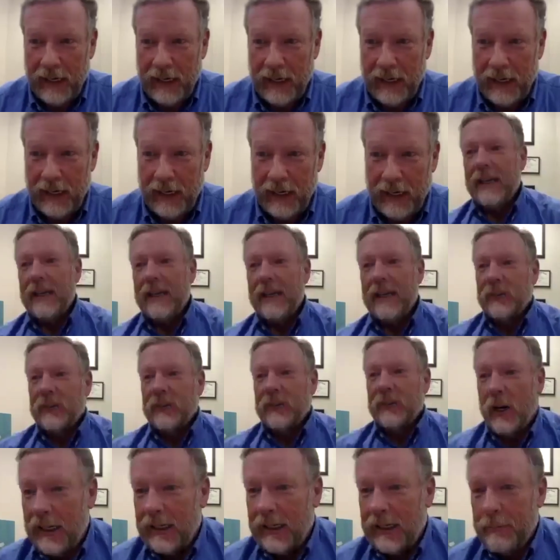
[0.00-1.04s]

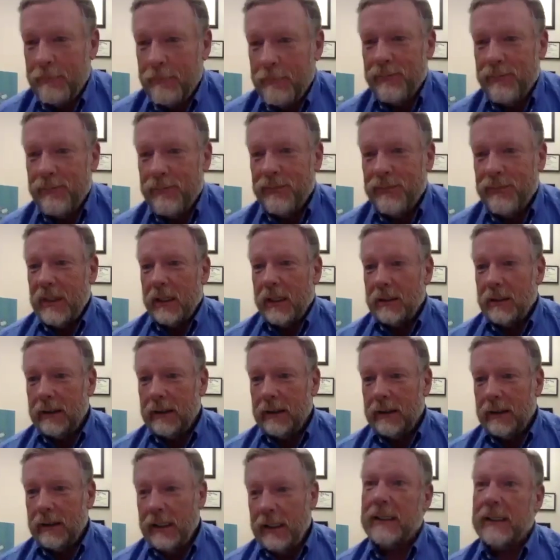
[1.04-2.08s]
So
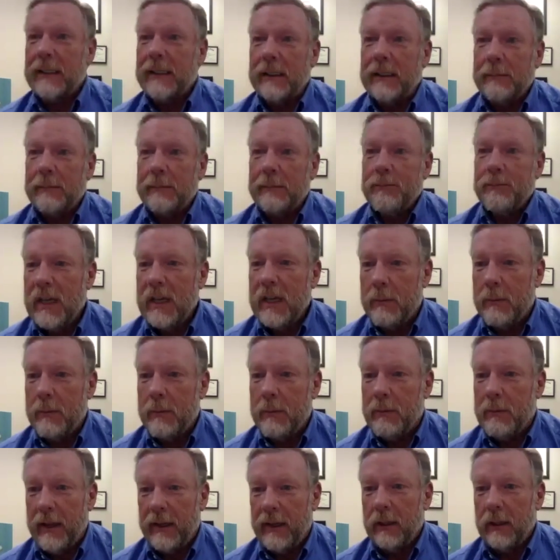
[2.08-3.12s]
let's see. A
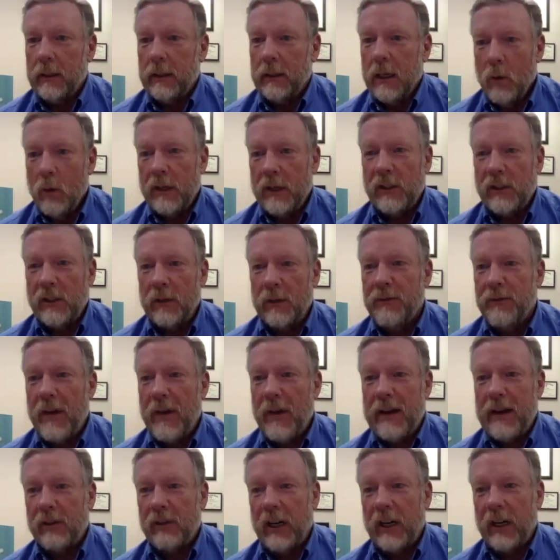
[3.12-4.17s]
couple other. What's your
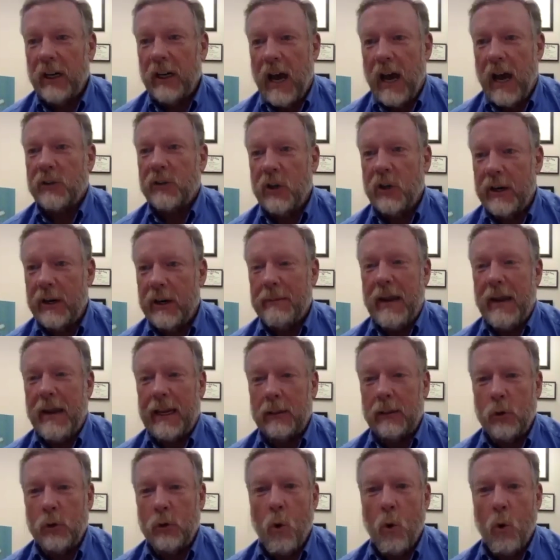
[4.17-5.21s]
favorite ice cream
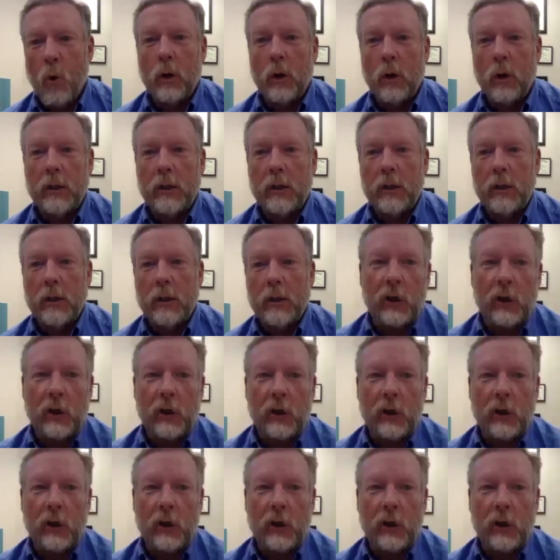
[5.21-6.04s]
and or dessert?